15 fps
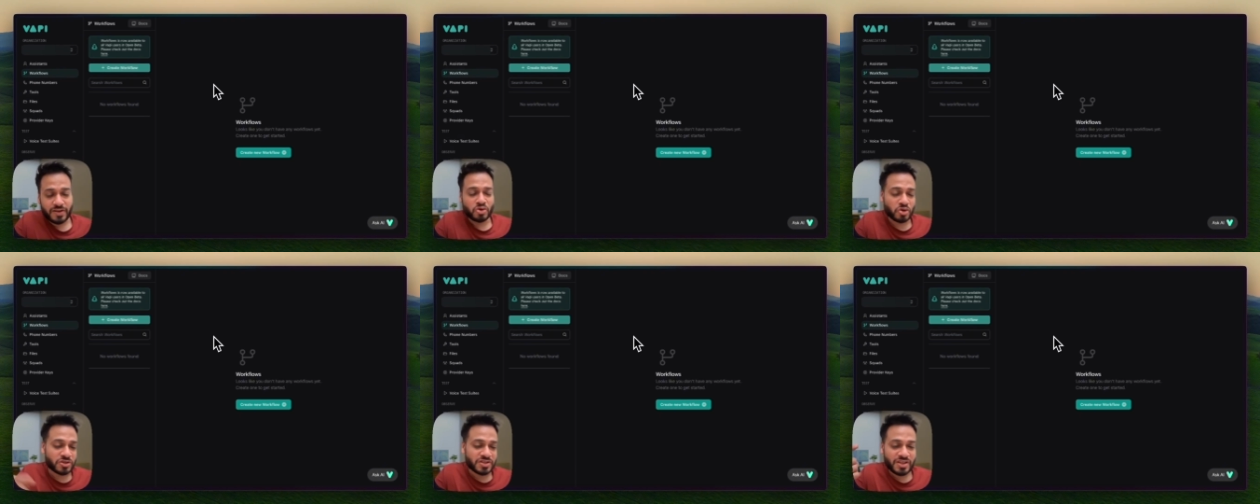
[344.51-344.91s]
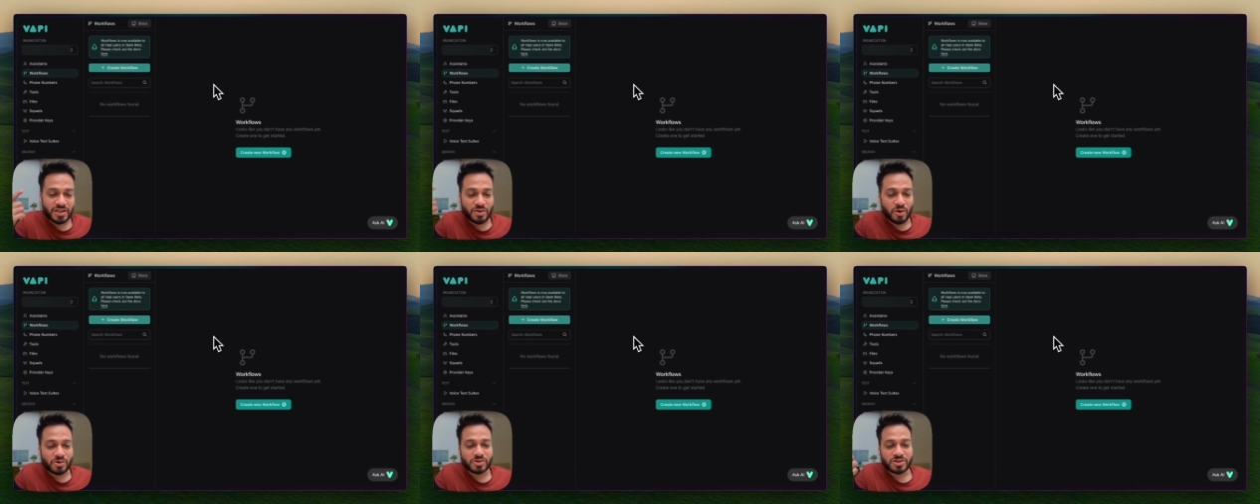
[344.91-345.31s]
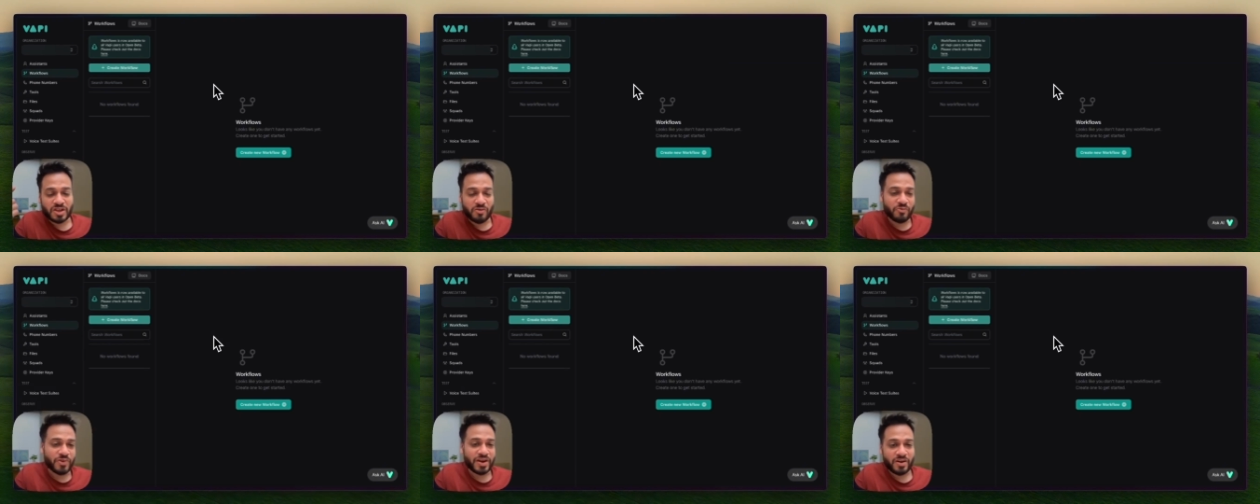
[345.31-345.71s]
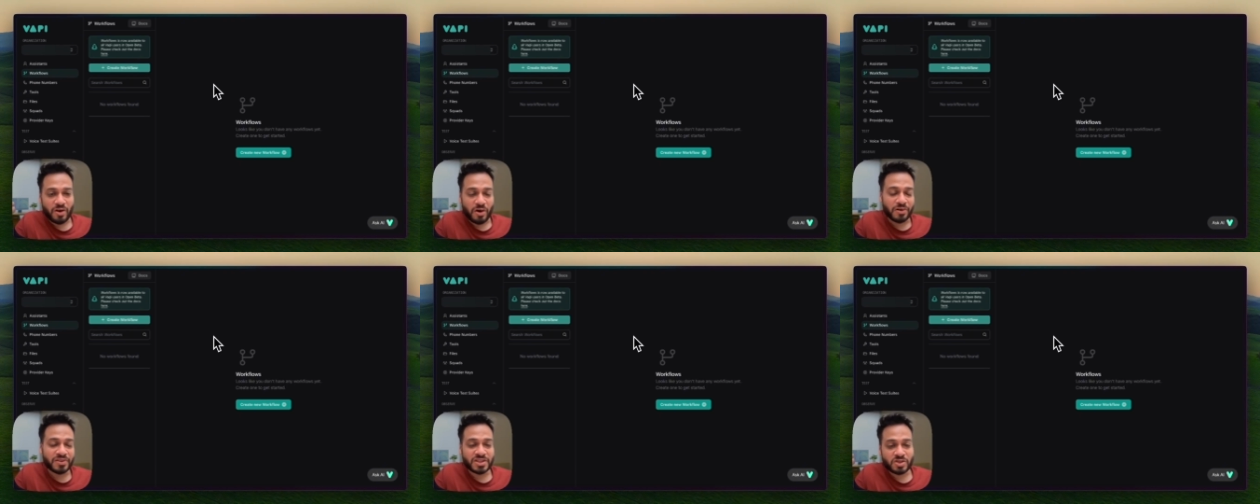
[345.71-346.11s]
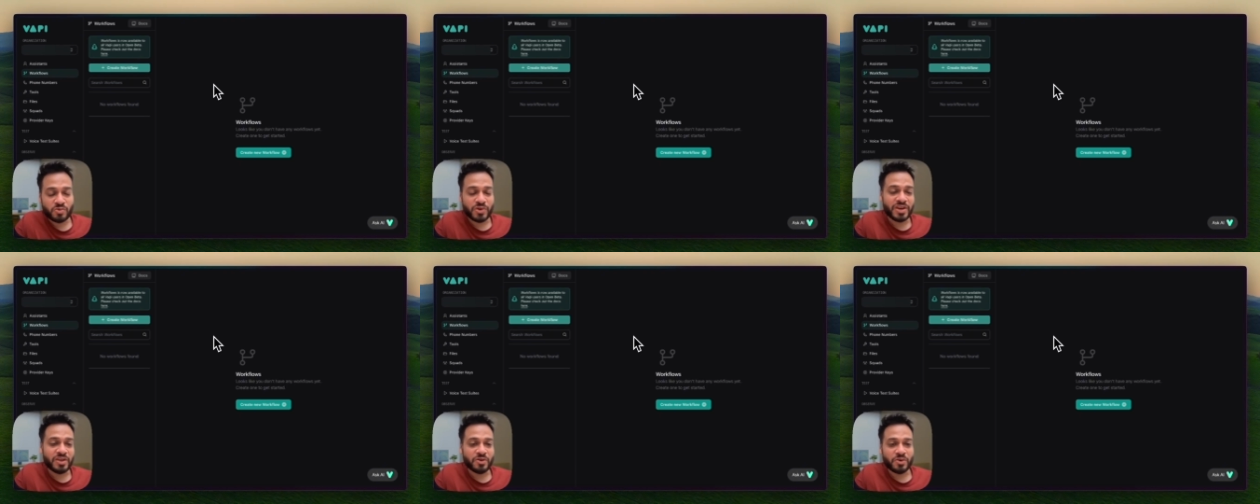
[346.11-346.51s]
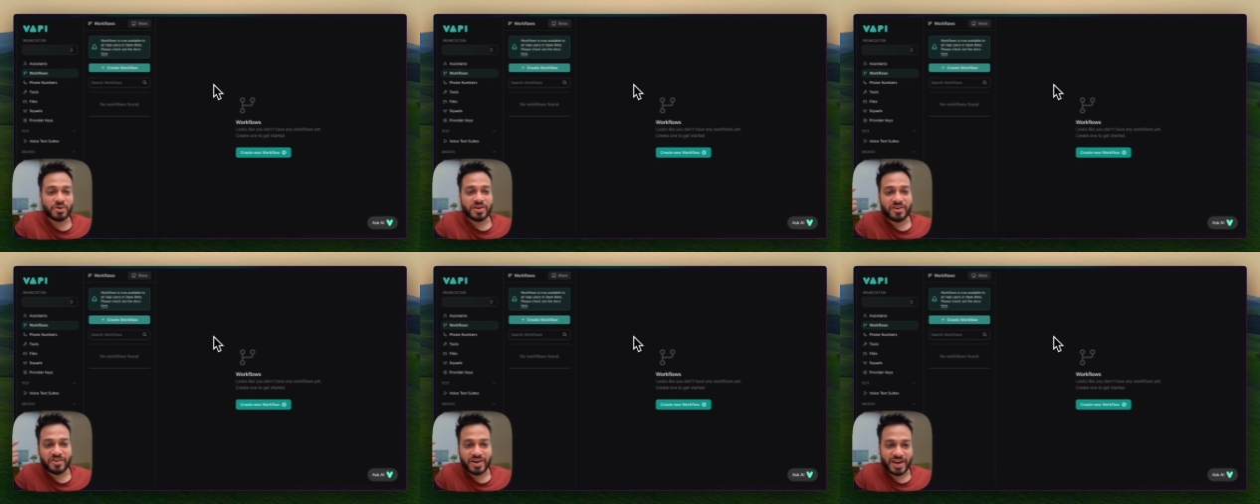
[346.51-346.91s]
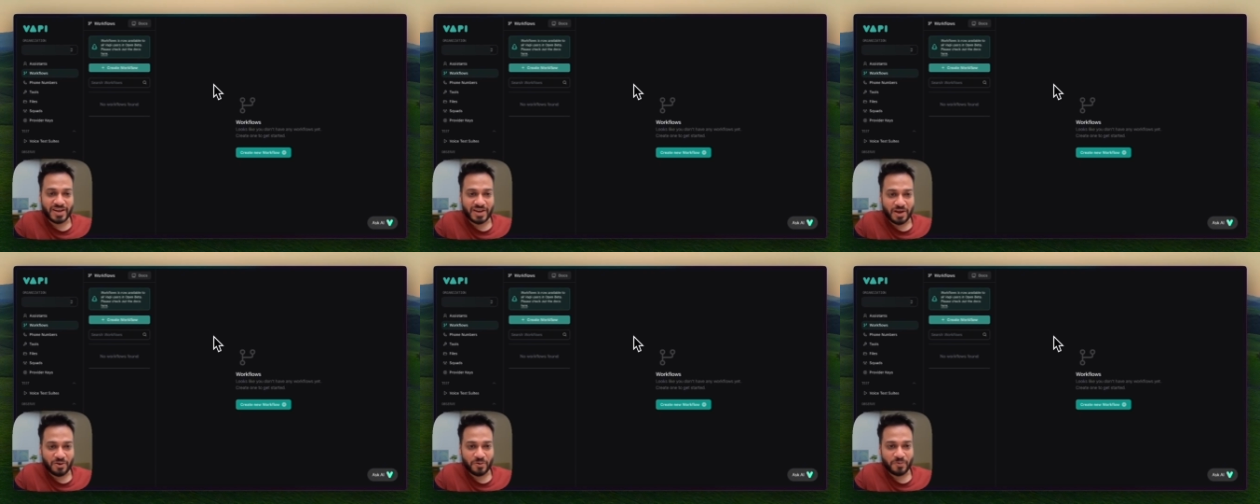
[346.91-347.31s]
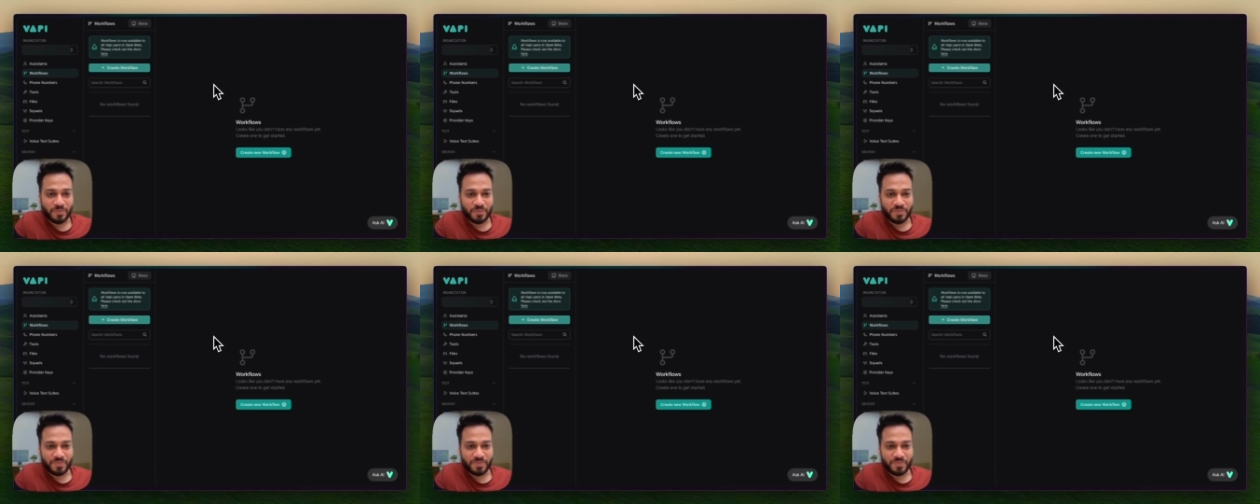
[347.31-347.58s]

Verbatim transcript: you should see those somewhere on this video right now.